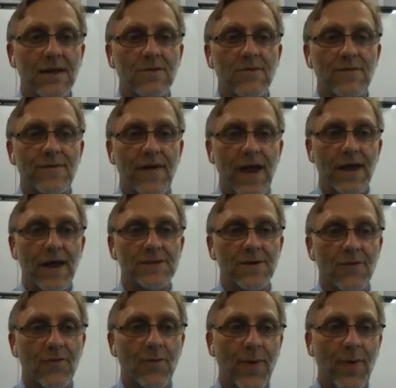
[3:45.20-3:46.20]
angle facts
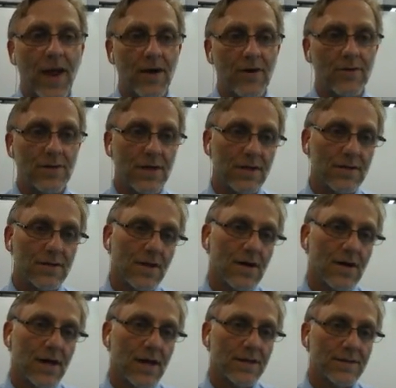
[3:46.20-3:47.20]
of parallel
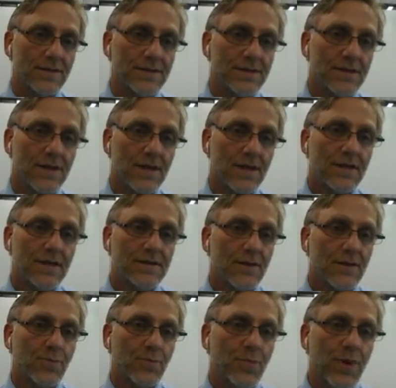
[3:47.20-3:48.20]
lines?
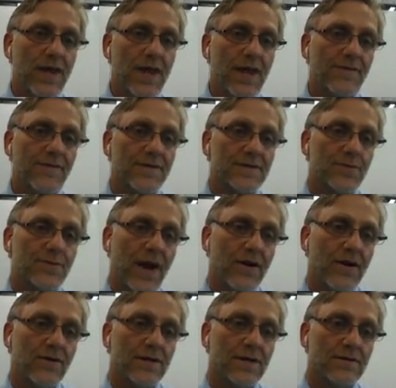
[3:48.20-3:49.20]
So BF is
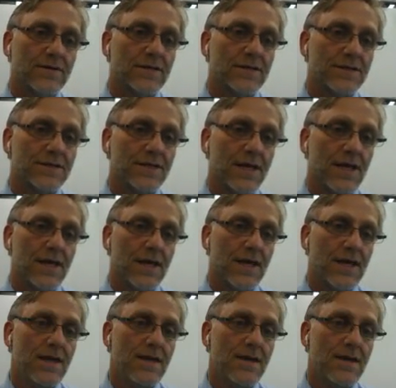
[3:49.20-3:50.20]
parallel to
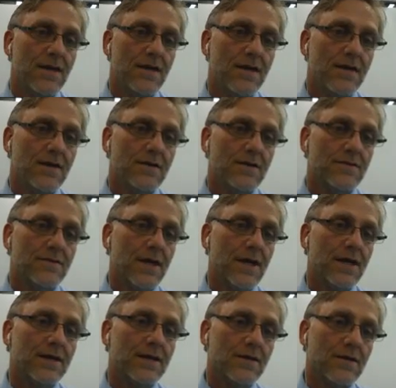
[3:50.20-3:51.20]
CE.
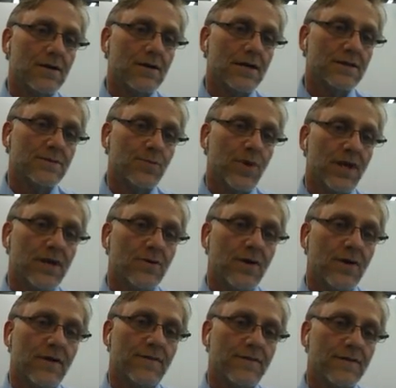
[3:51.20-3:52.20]
They're the lines, B
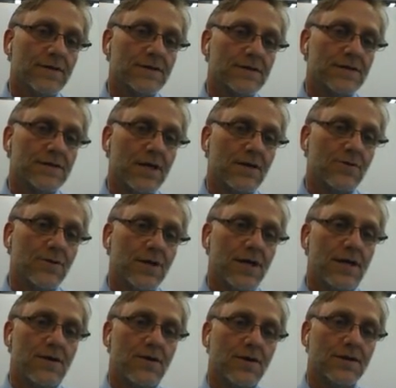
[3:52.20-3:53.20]
to F and C to
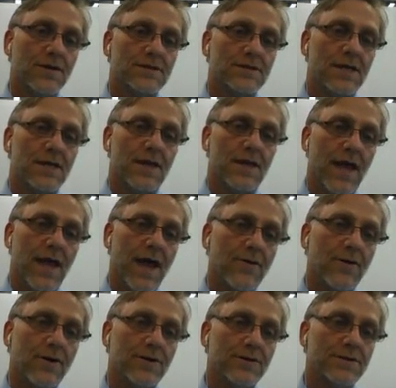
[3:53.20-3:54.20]
E. You can see the
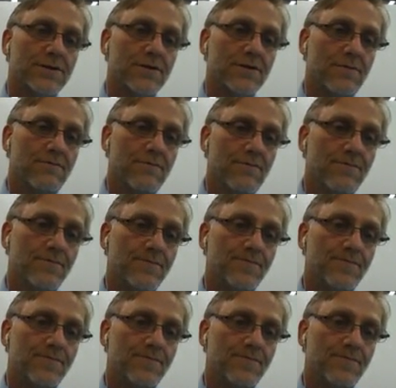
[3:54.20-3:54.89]
arrows on them